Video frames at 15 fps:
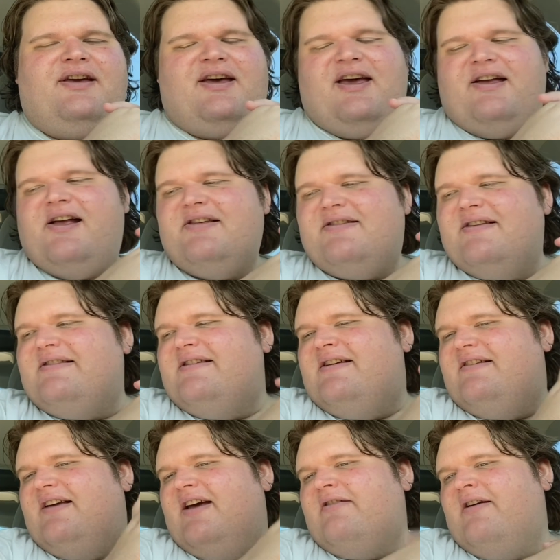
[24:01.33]
I guess that's
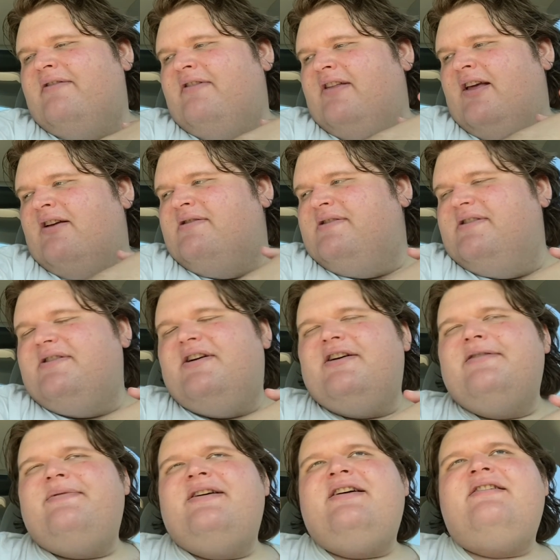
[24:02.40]
it. I don't have anything else to talk
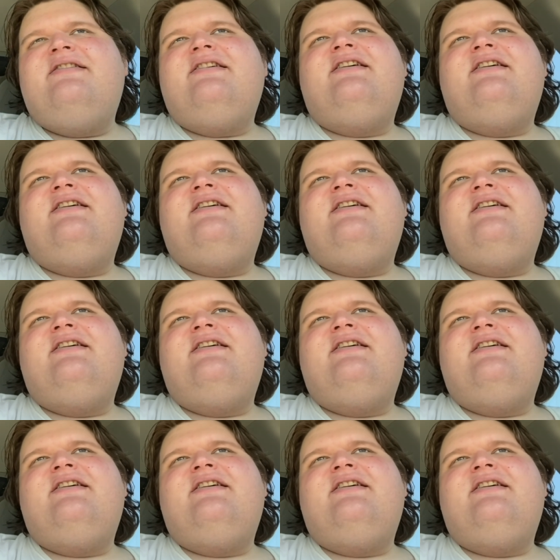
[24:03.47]
about.